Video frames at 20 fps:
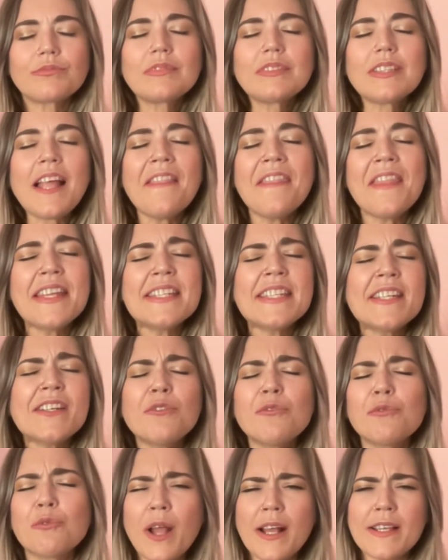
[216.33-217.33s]
they
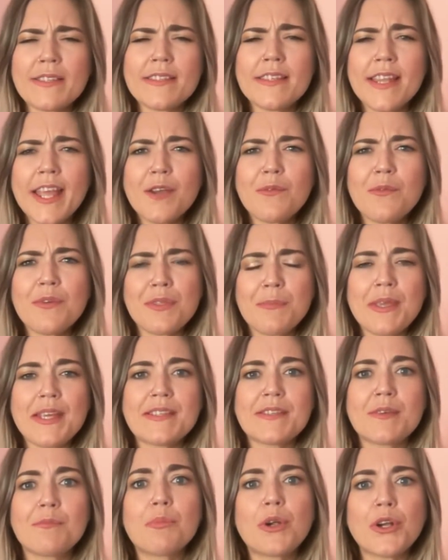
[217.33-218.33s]
didn't resonate with me
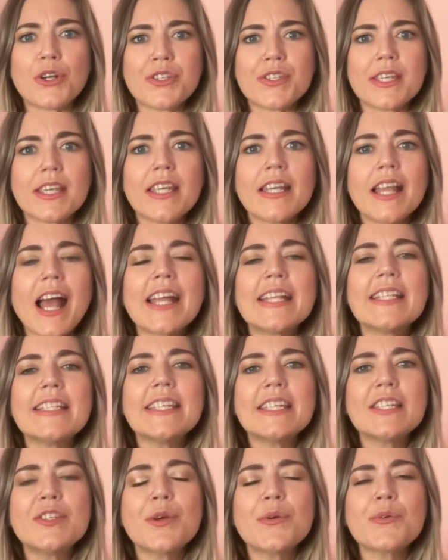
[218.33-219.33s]
as a person, I
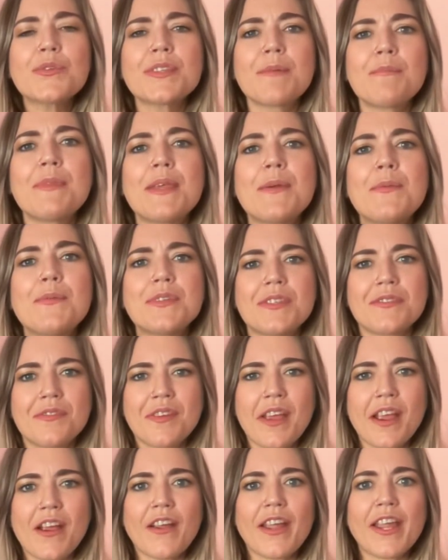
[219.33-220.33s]
did know something was
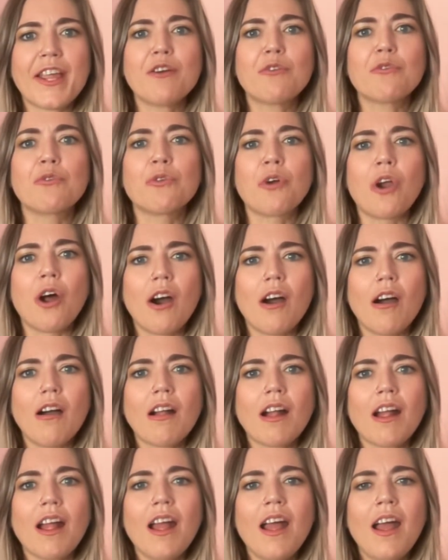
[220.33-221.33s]
very
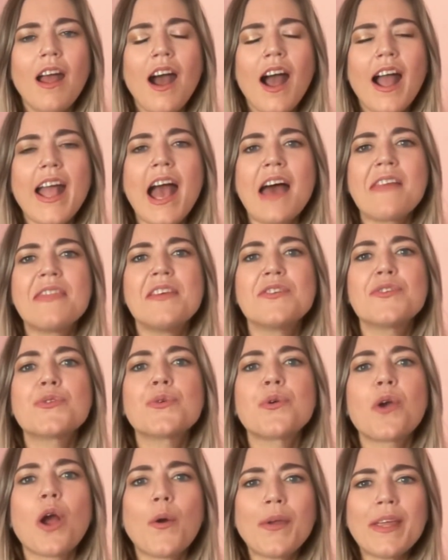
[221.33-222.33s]
wrong. I had this
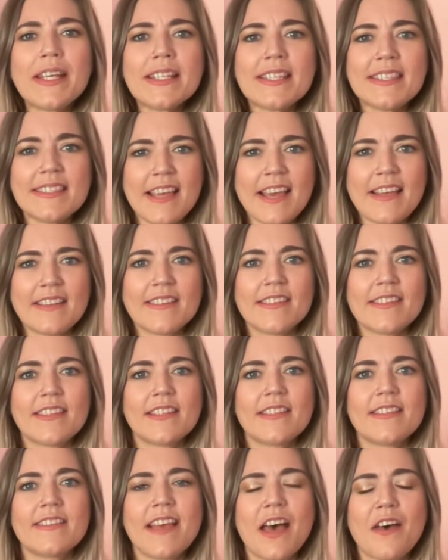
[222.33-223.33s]
growing sense
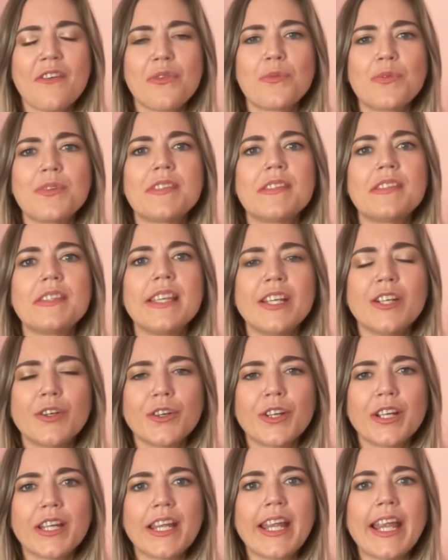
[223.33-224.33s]
that death was
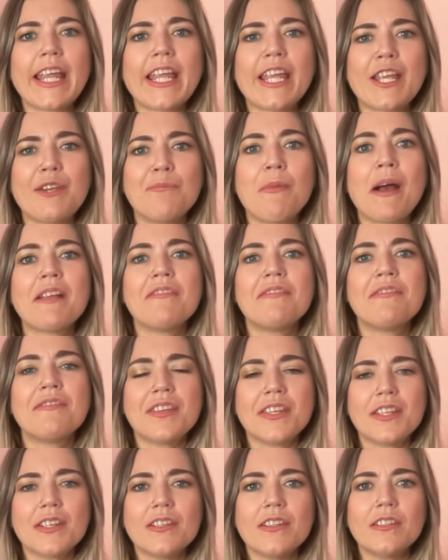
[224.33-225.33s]
lingering in my
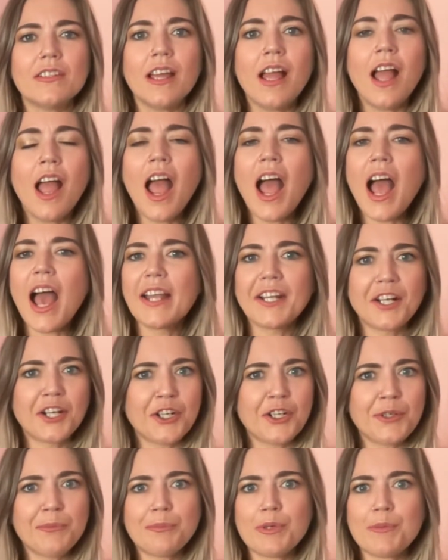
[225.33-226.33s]
field, and I
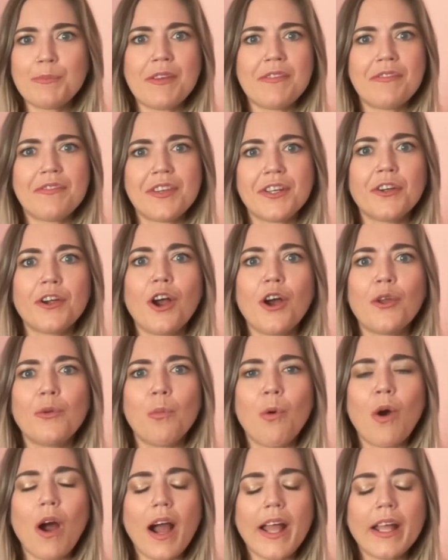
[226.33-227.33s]
couldn't put my finger on
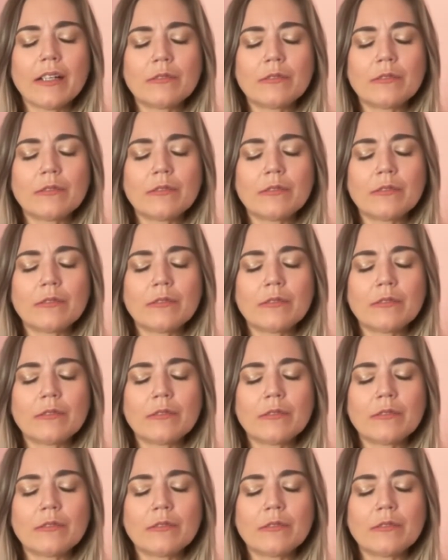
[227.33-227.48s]
why.